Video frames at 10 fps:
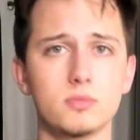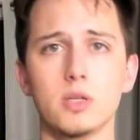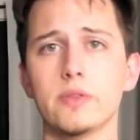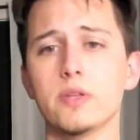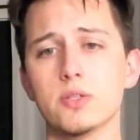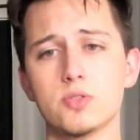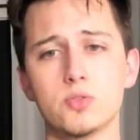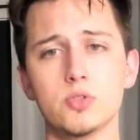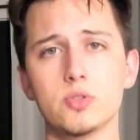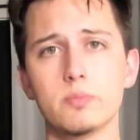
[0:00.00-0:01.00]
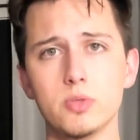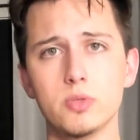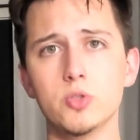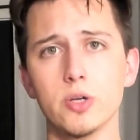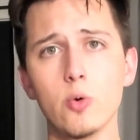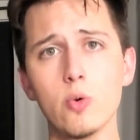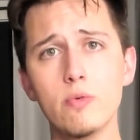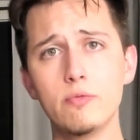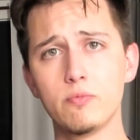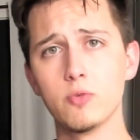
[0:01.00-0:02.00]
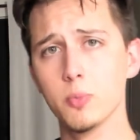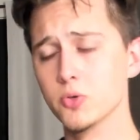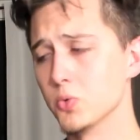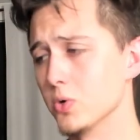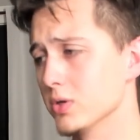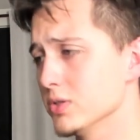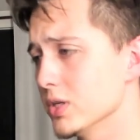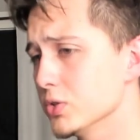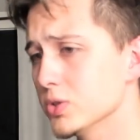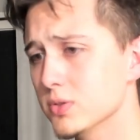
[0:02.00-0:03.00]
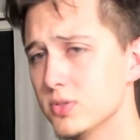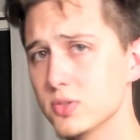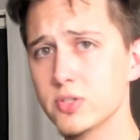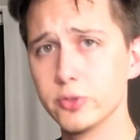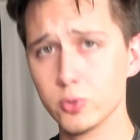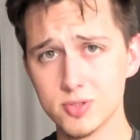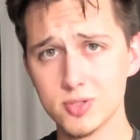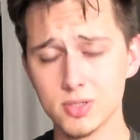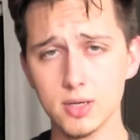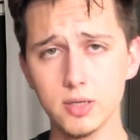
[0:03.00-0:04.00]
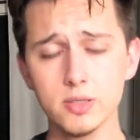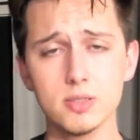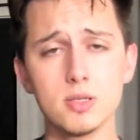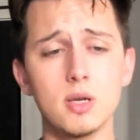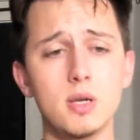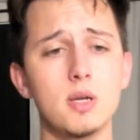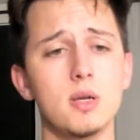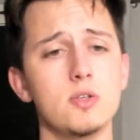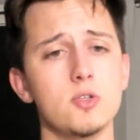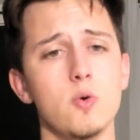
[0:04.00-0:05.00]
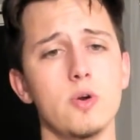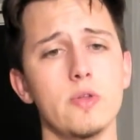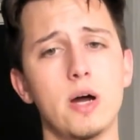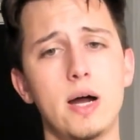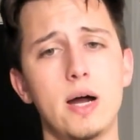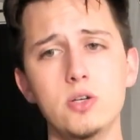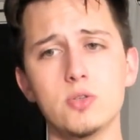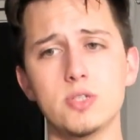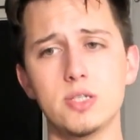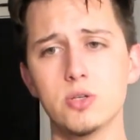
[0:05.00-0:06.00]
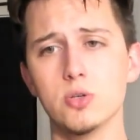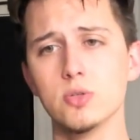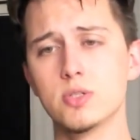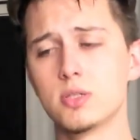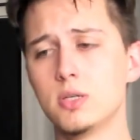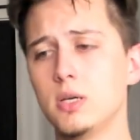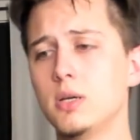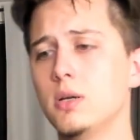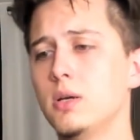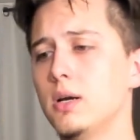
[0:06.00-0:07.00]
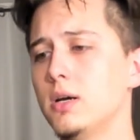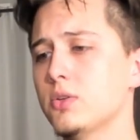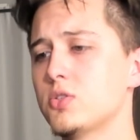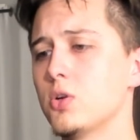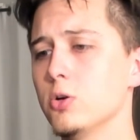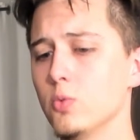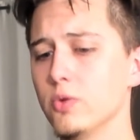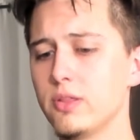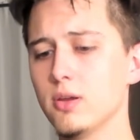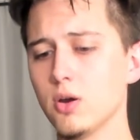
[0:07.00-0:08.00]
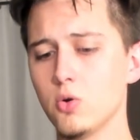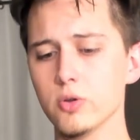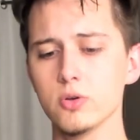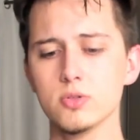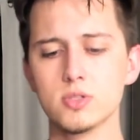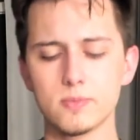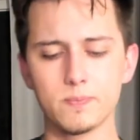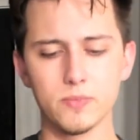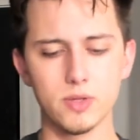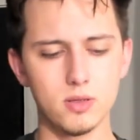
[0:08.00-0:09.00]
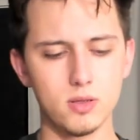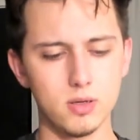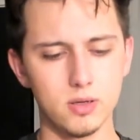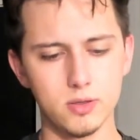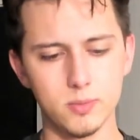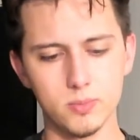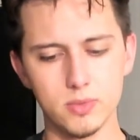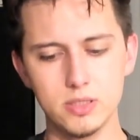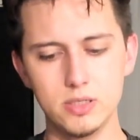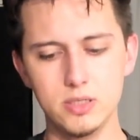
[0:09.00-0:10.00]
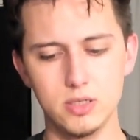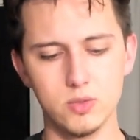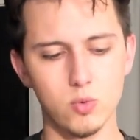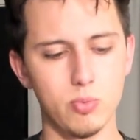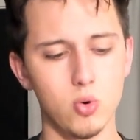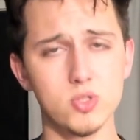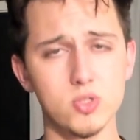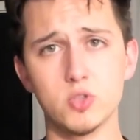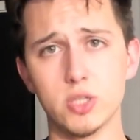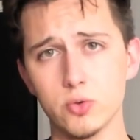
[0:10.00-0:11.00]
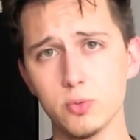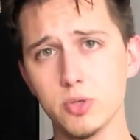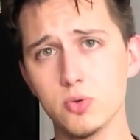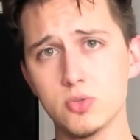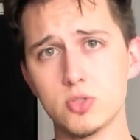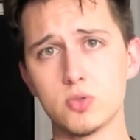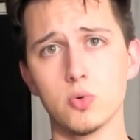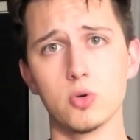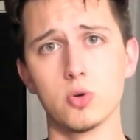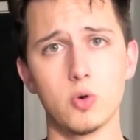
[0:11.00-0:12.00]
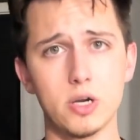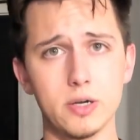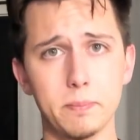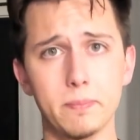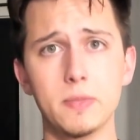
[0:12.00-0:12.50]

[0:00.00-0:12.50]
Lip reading: And that's just in general for most organizations and secret societies. So in the higher tiers, starting with the elders, any reports of child abuse or crime